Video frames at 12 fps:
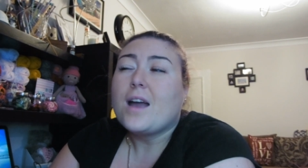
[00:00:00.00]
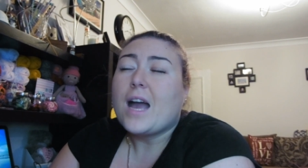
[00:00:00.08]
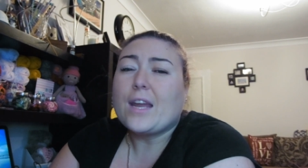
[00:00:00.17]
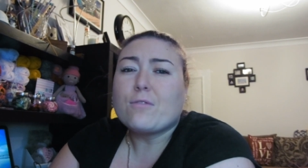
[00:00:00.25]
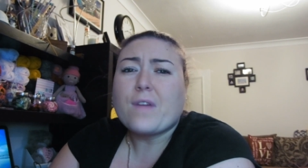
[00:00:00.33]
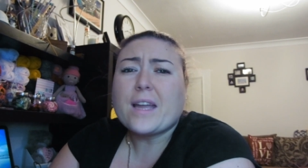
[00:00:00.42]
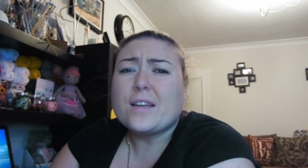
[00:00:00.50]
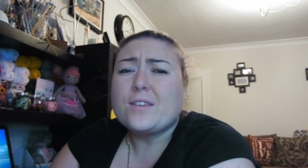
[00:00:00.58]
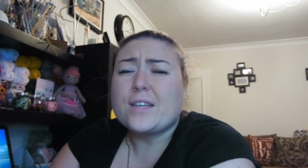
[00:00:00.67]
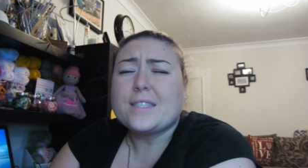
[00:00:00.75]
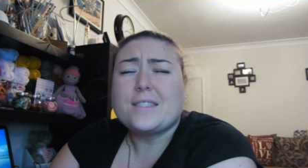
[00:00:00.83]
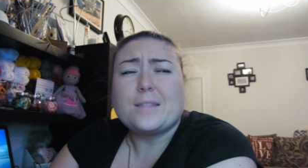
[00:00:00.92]
And I
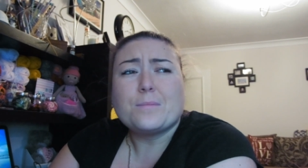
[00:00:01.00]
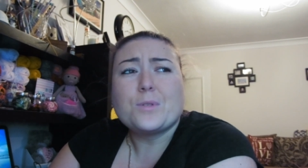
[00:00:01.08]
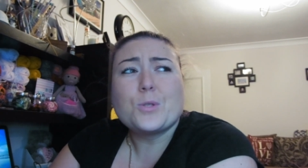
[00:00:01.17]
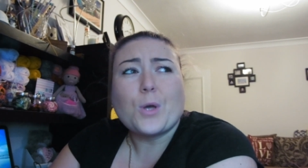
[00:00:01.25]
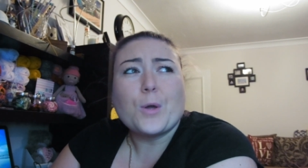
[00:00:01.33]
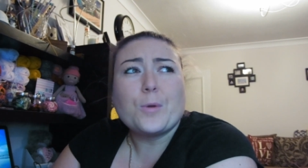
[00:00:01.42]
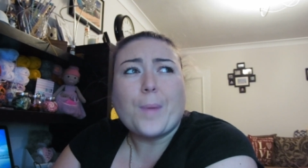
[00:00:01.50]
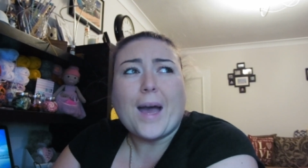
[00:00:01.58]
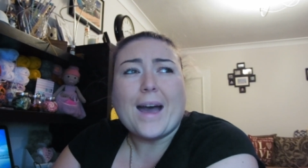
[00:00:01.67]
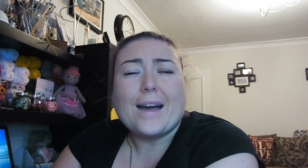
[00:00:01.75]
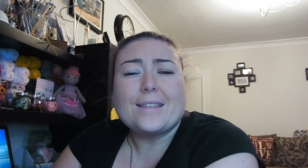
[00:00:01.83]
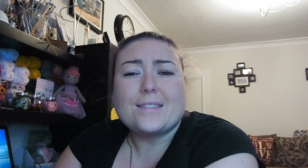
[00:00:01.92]
recognised him so
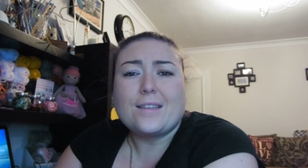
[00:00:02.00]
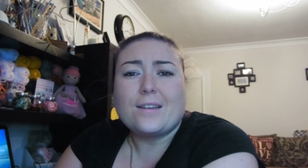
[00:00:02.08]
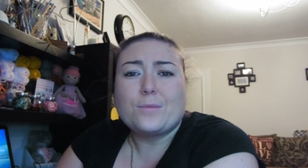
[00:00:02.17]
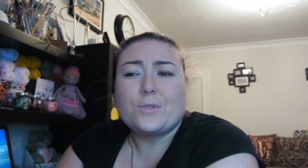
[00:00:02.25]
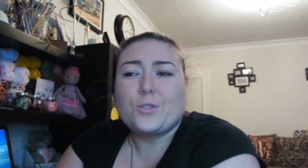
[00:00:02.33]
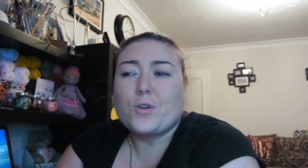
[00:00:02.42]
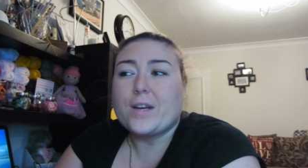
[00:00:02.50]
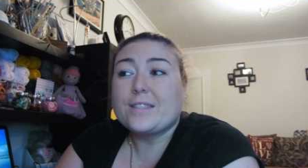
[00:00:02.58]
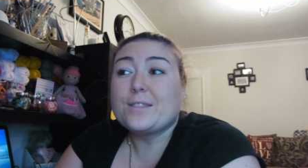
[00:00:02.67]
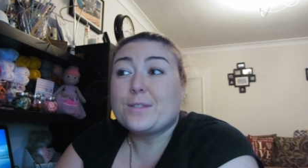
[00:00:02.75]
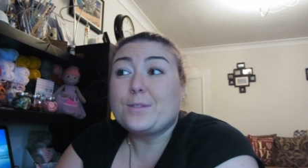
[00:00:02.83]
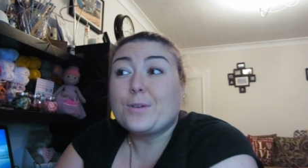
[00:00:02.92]
bad, and I was trying
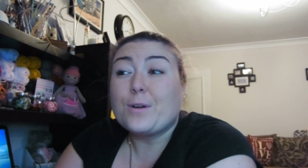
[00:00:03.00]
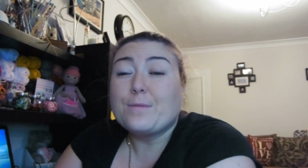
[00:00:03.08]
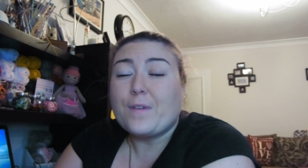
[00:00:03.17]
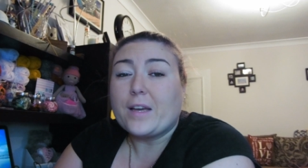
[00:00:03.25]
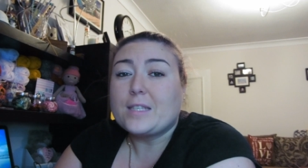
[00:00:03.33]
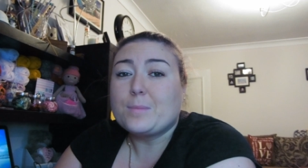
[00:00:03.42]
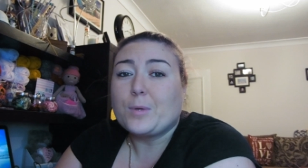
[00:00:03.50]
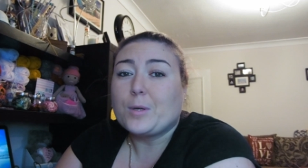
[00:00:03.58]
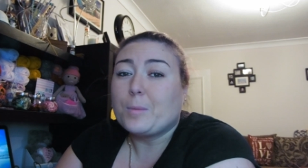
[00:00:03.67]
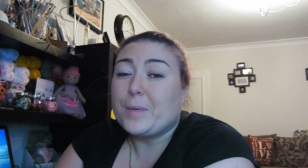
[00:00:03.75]
to look on Facebook,